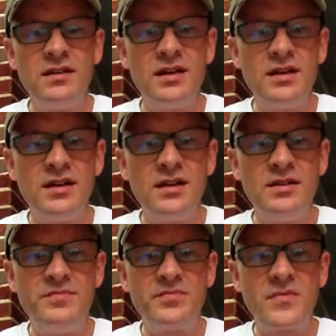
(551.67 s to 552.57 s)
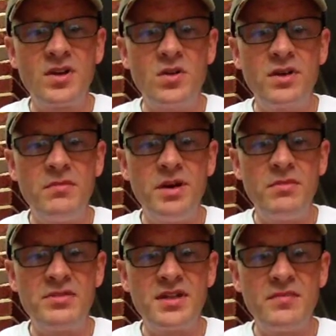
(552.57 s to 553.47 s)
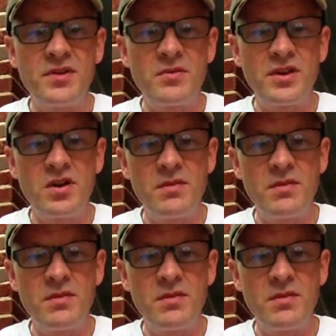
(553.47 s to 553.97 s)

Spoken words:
the bubbles up there with the